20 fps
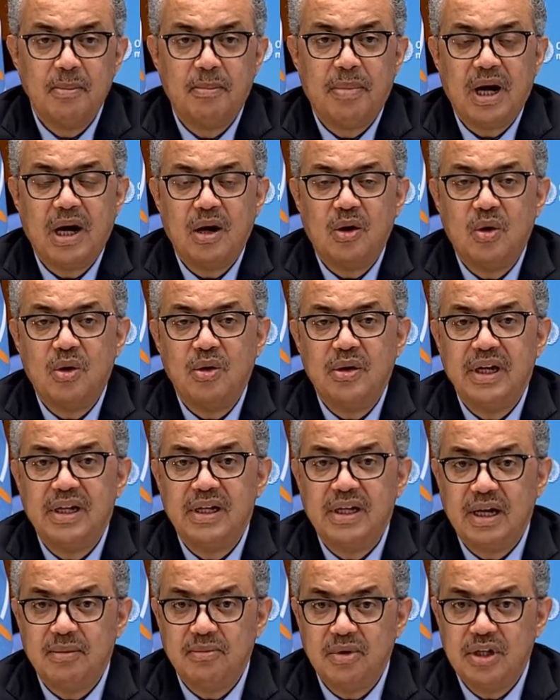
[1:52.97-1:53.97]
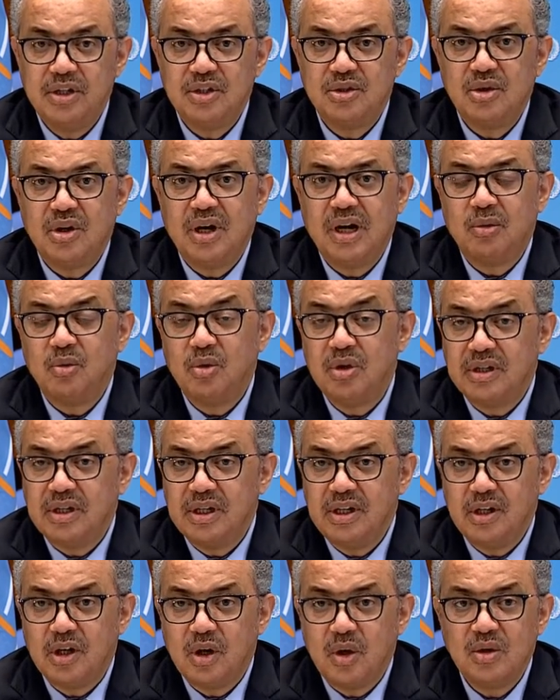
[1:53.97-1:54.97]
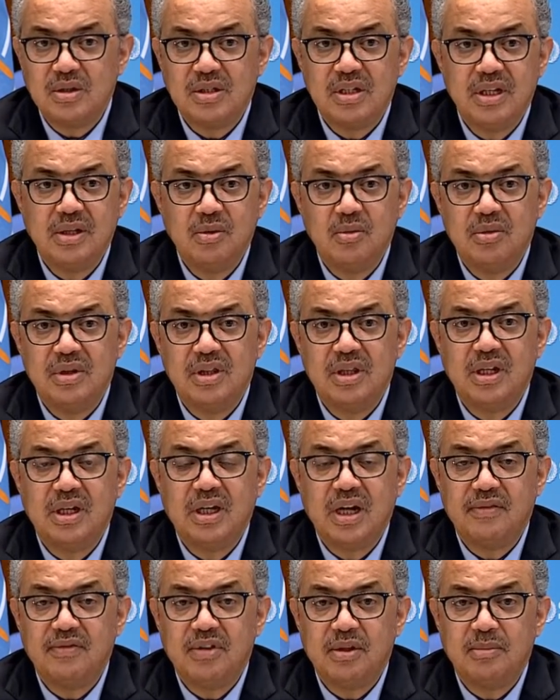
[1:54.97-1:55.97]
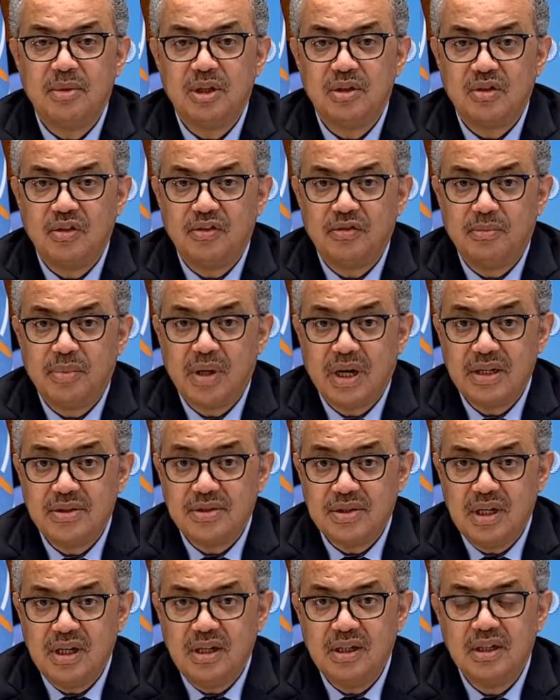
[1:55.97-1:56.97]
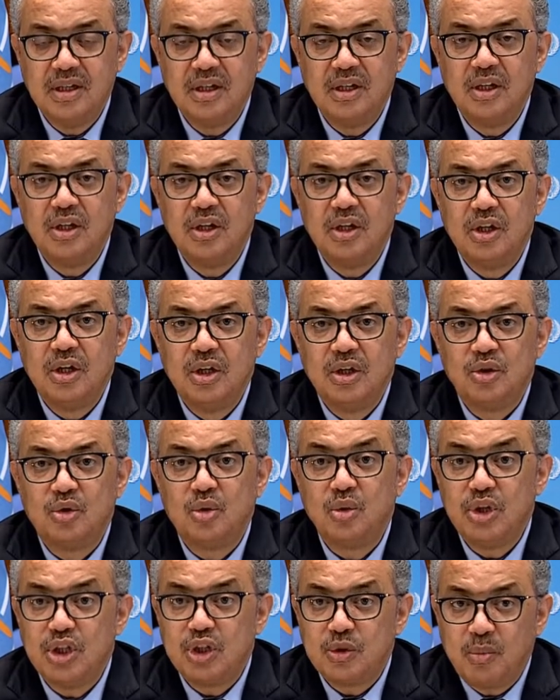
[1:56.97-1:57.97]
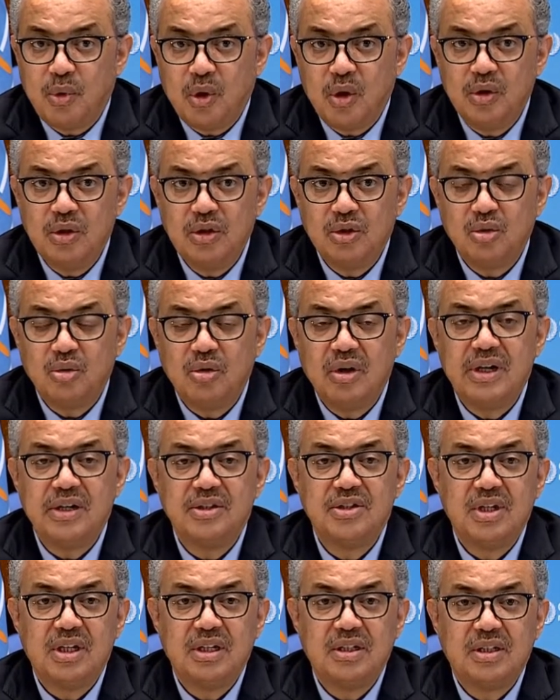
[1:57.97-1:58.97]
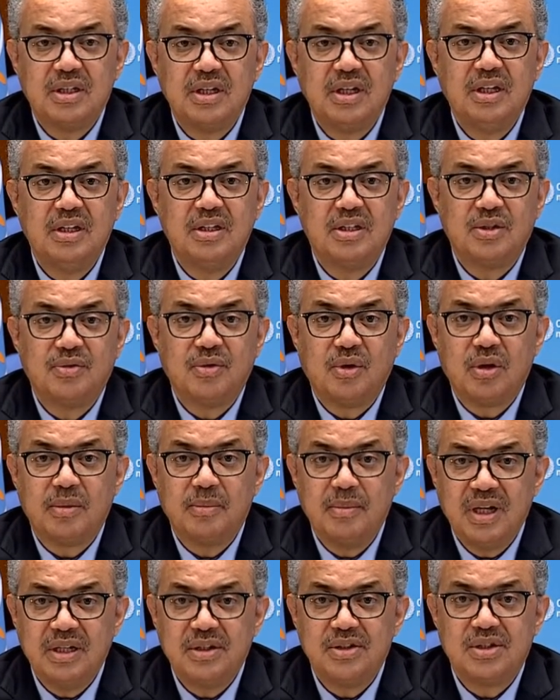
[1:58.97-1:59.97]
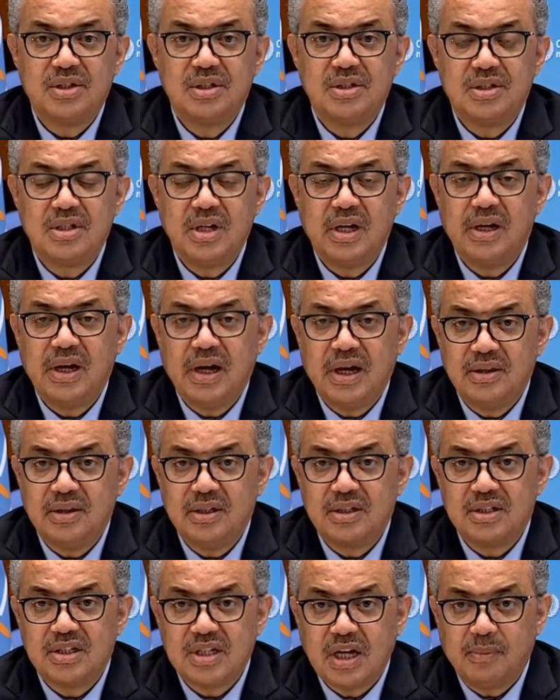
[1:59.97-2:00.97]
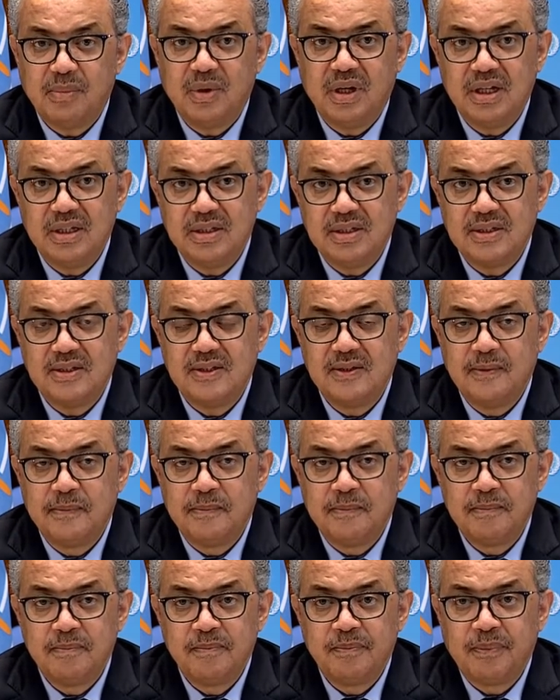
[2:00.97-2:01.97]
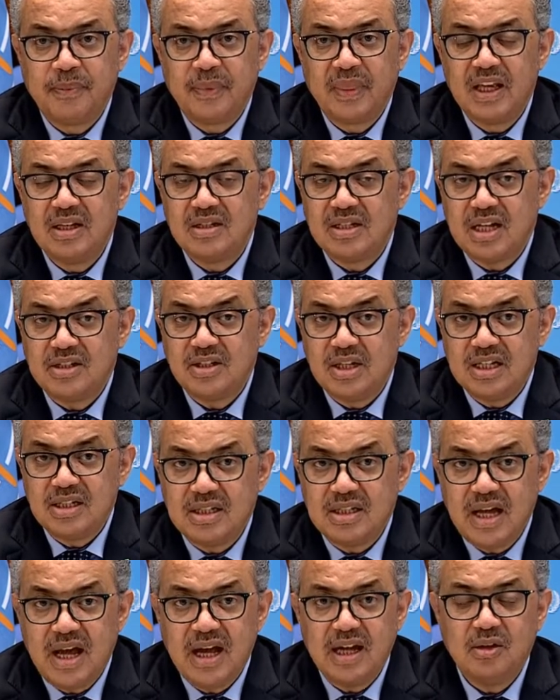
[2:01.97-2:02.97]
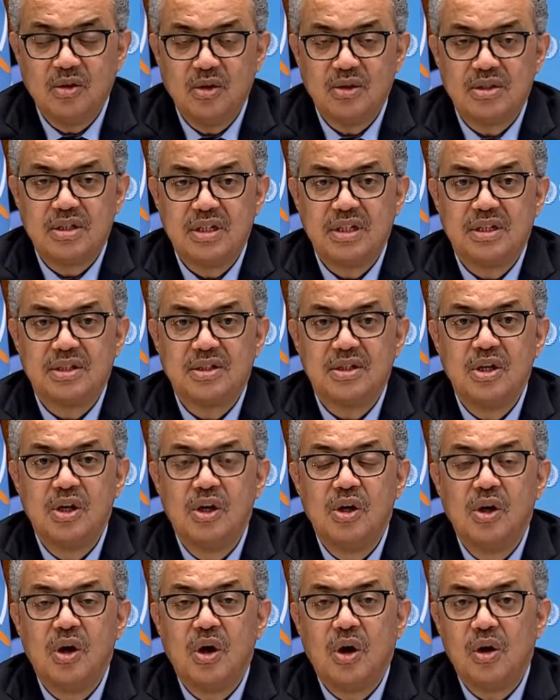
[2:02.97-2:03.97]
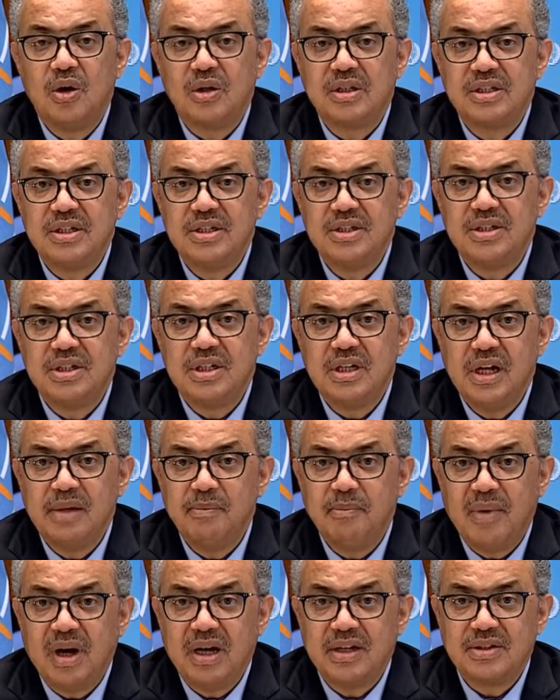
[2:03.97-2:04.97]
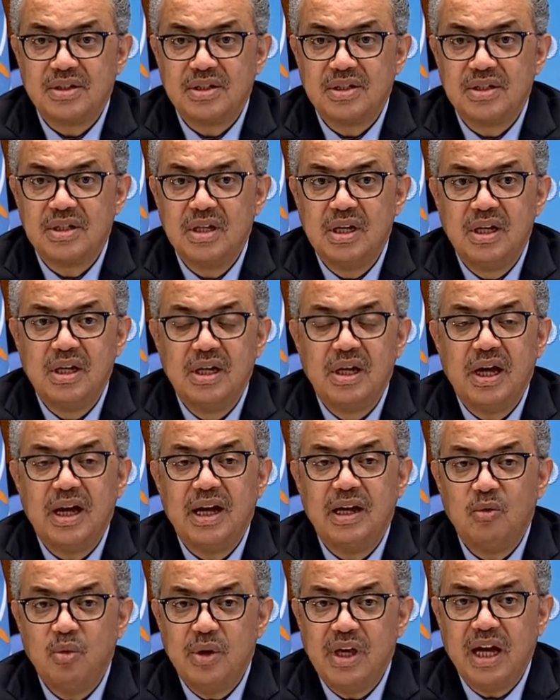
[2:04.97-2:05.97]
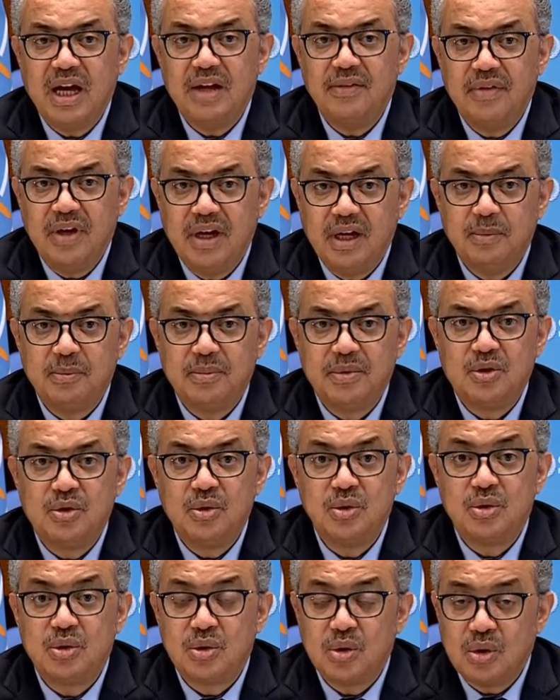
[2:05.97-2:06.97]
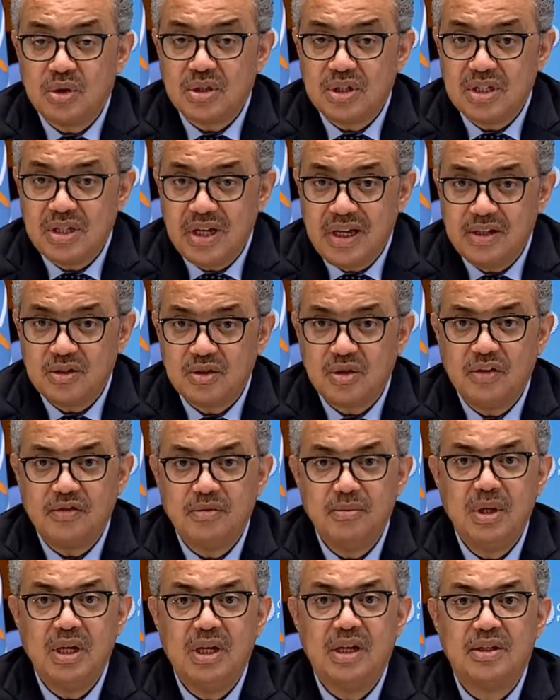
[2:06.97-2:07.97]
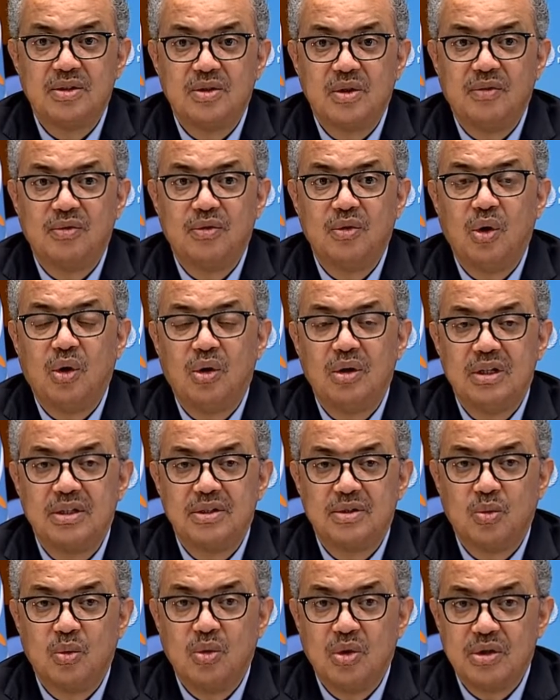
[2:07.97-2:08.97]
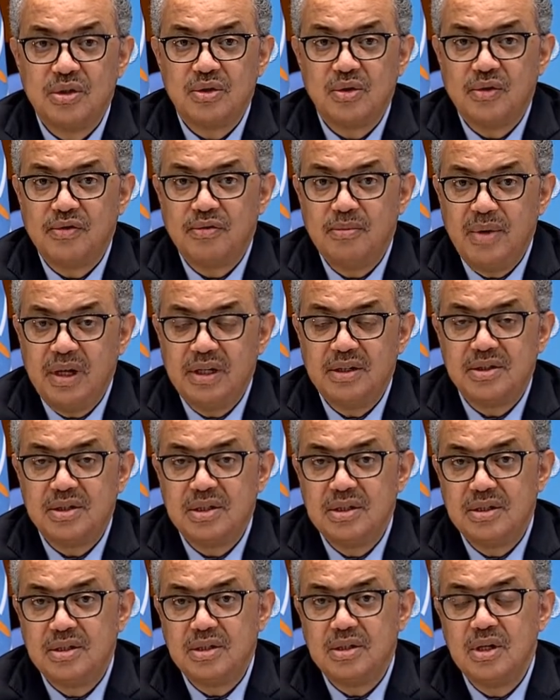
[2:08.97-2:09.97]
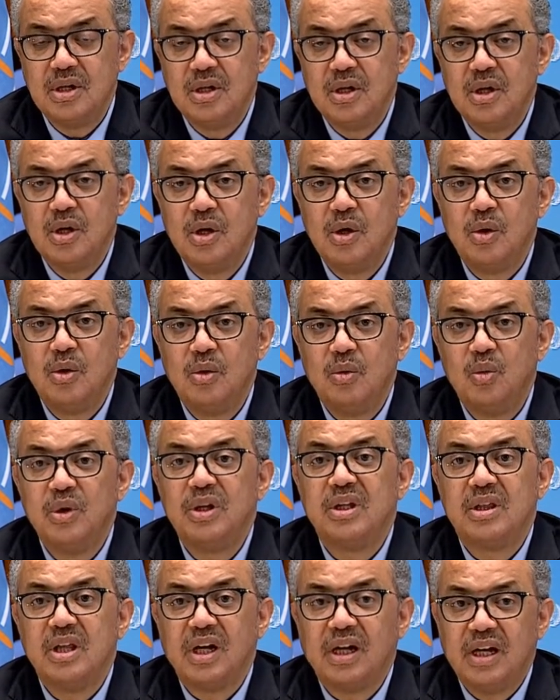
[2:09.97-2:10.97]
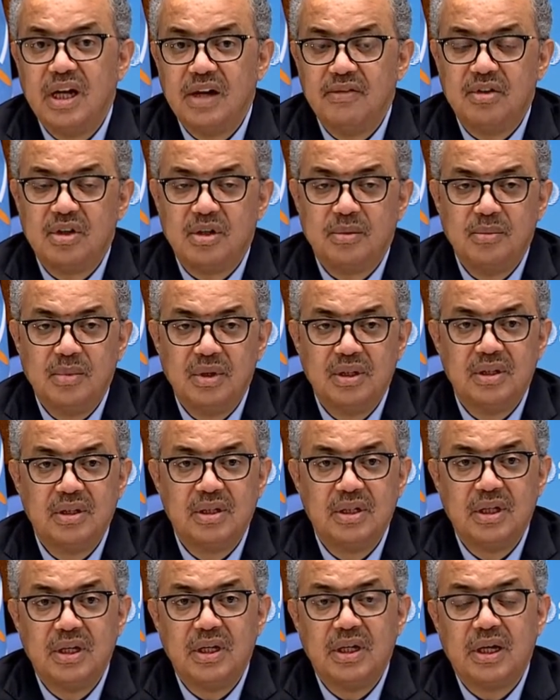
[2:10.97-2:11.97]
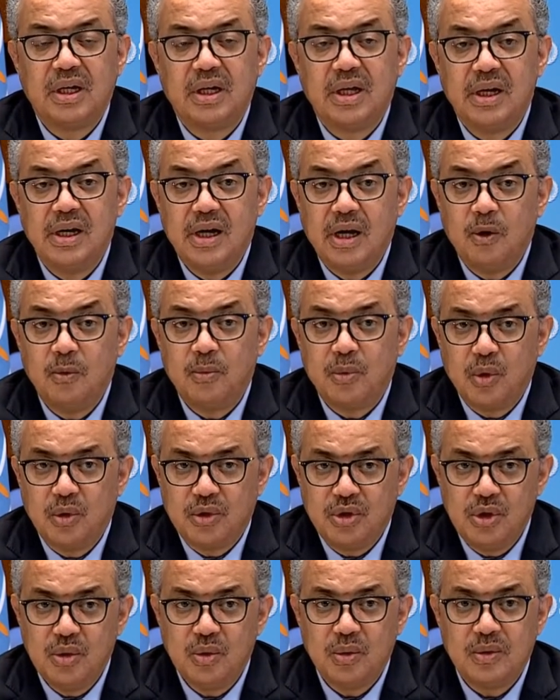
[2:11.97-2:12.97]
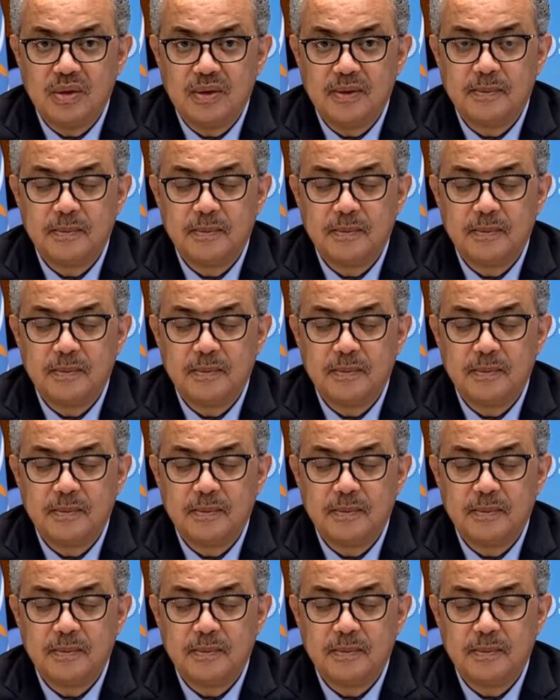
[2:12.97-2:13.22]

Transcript: PAHO and WHO are working closely with the government of Brazil to respond to urgent needs for medicines and other supplies, such diagnostics, oxygen, and masks, and we have helped to source tens of millions of dollars worth of medicines, which the government can now procure.